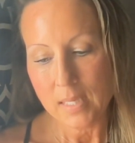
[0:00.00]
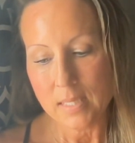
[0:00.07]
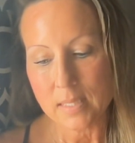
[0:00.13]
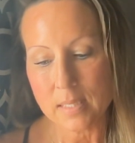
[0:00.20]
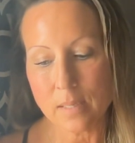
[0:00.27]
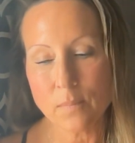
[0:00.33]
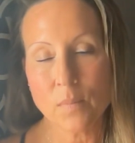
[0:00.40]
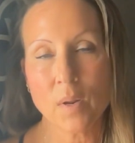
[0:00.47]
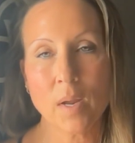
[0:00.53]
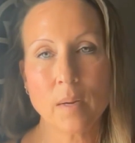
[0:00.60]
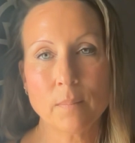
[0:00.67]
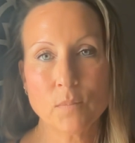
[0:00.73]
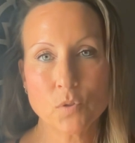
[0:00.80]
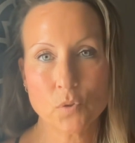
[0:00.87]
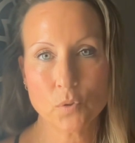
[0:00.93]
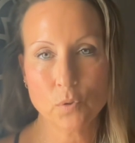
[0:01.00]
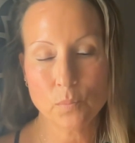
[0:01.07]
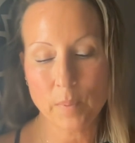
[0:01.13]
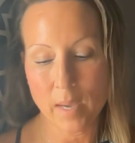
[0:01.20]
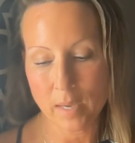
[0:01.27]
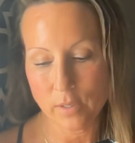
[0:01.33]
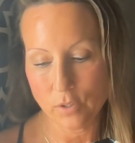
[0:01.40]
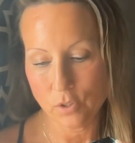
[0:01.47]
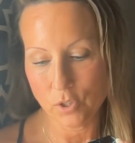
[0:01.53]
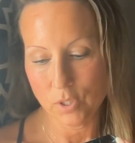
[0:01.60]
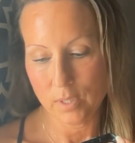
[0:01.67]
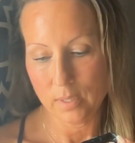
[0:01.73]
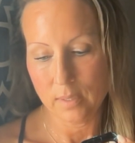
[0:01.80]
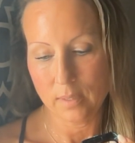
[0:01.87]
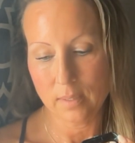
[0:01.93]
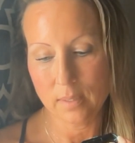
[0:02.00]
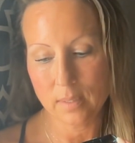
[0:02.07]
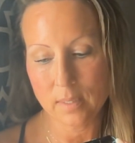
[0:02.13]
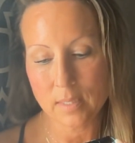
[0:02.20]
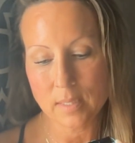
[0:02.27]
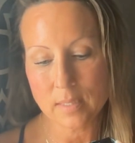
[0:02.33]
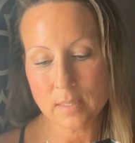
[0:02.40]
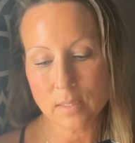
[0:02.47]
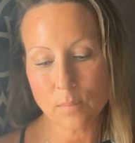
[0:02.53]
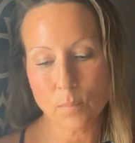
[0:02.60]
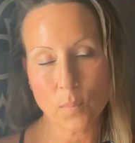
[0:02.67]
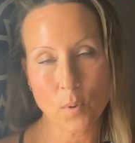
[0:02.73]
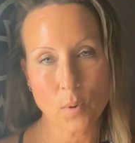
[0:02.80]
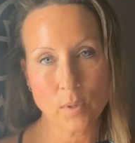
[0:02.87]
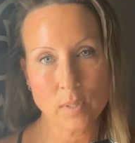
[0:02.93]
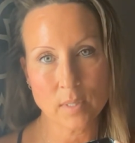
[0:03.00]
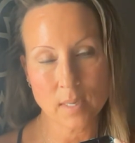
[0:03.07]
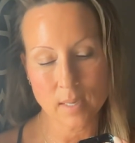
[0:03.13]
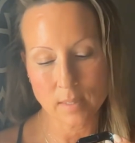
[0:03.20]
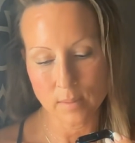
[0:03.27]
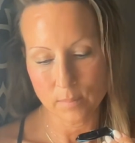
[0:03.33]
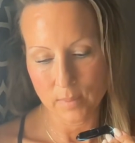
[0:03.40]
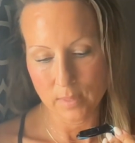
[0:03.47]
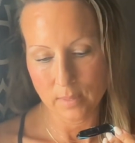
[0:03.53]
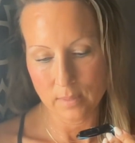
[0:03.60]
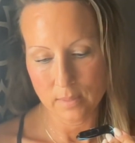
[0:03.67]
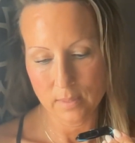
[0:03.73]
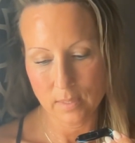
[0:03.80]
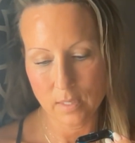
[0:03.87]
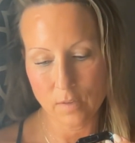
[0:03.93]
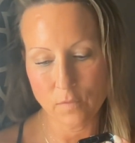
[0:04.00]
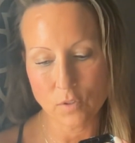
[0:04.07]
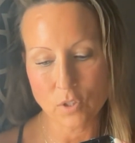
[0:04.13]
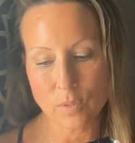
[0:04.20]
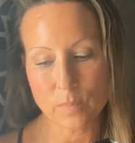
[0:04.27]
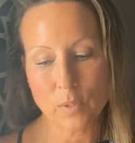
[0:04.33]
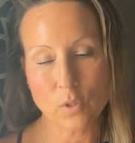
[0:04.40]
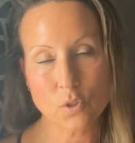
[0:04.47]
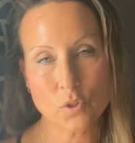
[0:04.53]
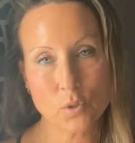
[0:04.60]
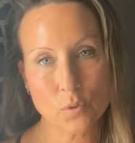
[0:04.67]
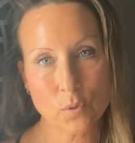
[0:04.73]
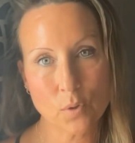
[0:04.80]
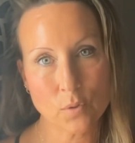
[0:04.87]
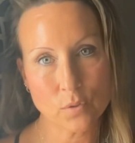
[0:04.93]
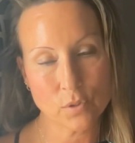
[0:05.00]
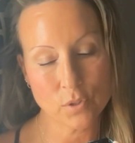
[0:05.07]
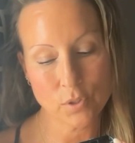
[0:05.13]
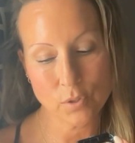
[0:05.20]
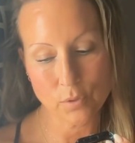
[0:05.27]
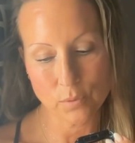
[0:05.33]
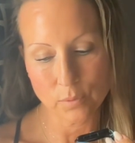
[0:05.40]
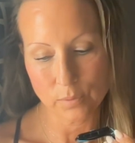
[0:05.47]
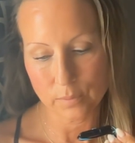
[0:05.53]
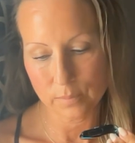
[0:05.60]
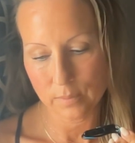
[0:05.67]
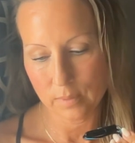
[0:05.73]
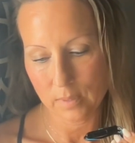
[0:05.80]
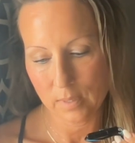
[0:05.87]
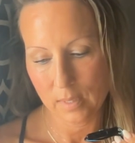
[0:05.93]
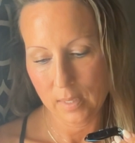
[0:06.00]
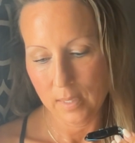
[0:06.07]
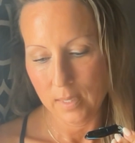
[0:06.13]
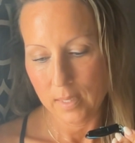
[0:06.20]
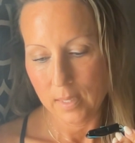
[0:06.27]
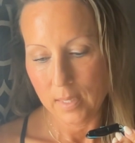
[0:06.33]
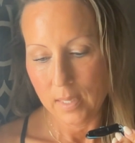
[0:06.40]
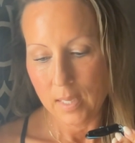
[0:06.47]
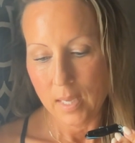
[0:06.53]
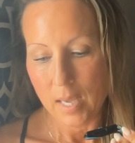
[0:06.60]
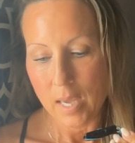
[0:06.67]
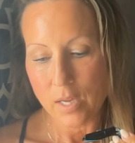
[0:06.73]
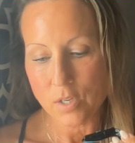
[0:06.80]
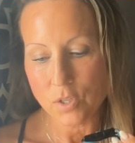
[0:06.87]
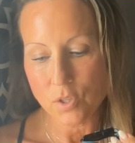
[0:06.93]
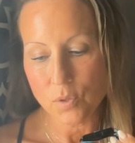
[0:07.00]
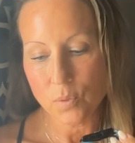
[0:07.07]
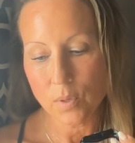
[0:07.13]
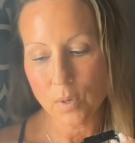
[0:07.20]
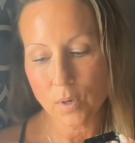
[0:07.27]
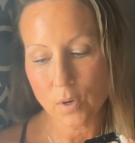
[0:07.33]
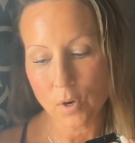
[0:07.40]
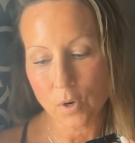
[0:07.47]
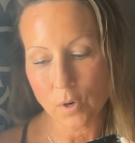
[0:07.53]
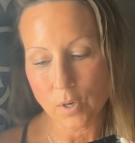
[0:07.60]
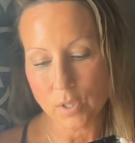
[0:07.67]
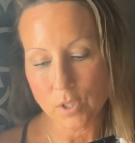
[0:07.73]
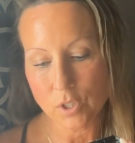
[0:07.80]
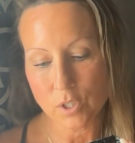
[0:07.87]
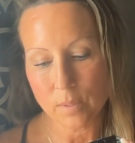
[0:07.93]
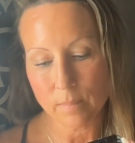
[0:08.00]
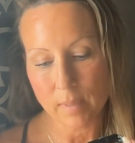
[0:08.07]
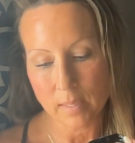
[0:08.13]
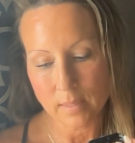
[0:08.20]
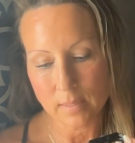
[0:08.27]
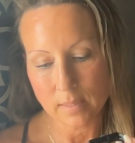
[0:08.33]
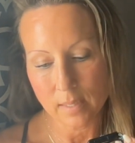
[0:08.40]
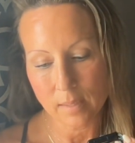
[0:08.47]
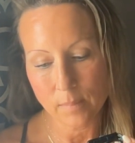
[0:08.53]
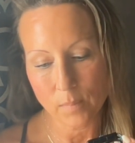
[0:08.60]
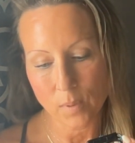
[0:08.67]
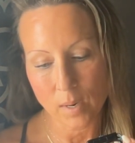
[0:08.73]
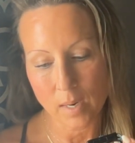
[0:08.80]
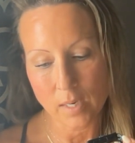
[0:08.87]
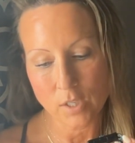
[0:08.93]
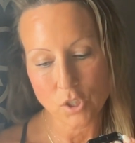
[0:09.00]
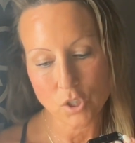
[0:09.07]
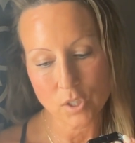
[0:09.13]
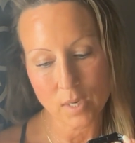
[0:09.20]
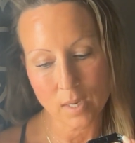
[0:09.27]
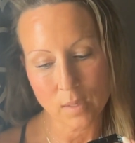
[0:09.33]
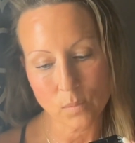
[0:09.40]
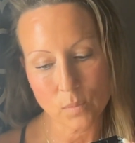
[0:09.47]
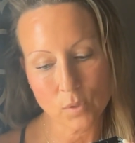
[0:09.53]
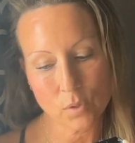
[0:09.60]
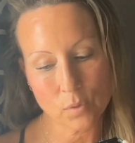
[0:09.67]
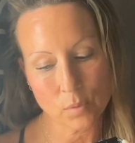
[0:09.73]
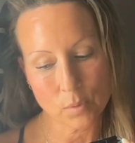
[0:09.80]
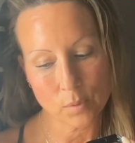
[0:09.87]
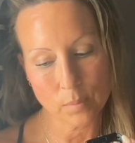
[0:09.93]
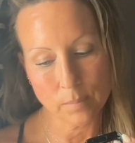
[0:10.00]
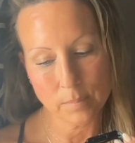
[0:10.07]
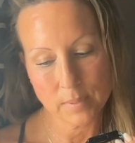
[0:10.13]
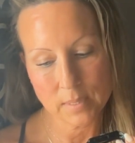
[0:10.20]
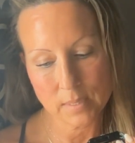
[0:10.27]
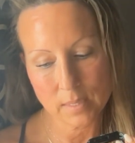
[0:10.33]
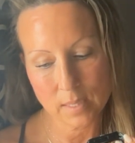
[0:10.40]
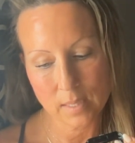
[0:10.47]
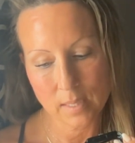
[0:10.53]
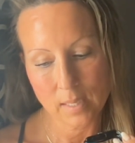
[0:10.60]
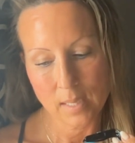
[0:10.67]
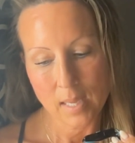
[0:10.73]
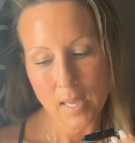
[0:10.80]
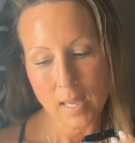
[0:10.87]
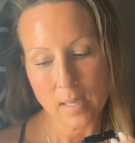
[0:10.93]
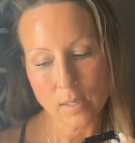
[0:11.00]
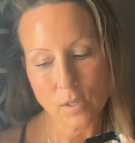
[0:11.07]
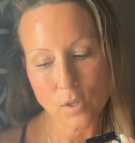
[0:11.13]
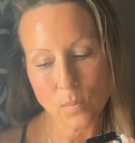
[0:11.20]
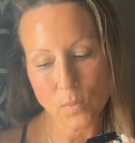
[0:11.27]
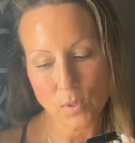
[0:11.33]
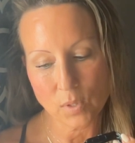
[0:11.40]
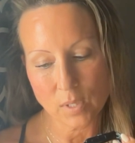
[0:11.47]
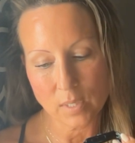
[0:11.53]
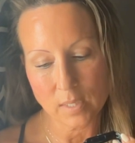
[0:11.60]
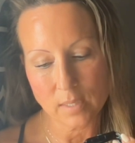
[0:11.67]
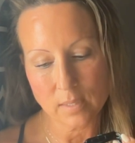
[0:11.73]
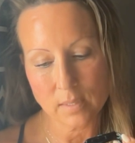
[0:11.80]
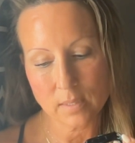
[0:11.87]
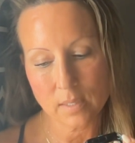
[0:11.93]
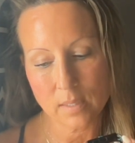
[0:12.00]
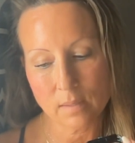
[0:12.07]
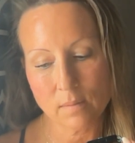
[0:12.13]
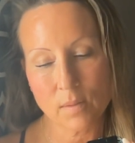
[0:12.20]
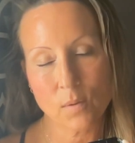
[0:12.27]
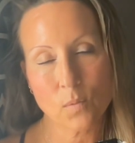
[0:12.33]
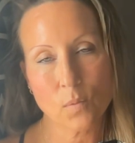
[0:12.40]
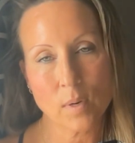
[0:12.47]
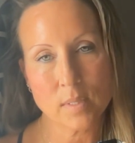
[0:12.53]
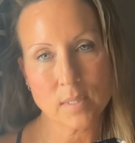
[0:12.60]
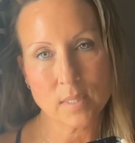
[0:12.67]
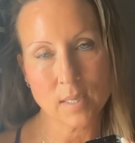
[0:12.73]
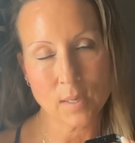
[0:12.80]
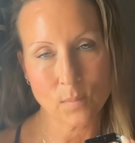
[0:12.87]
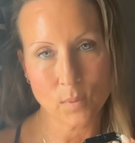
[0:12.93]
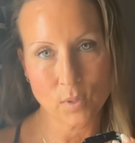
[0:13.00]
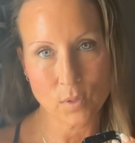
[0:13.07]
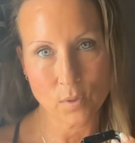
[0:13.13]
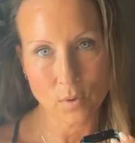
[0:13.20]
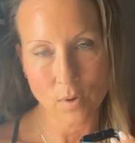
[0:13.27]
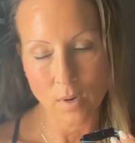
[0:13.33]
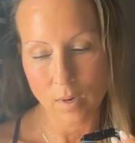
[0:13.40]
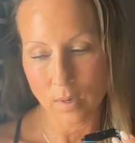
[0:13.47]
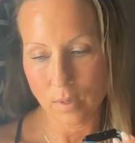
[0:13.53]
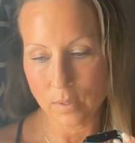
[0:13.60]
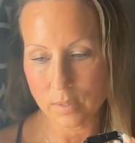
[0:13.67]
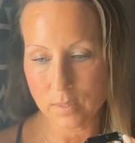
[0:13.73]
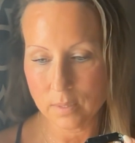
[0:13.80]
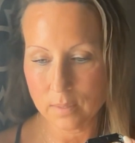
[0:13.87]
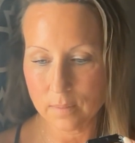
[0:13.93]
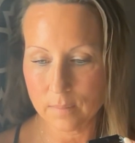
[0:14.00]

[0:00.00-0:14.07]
sometimes group energy is an important element of your spiritual growth too. And you are encouraged to meditate, pray, and chant with groups and communities that resonate with your heart.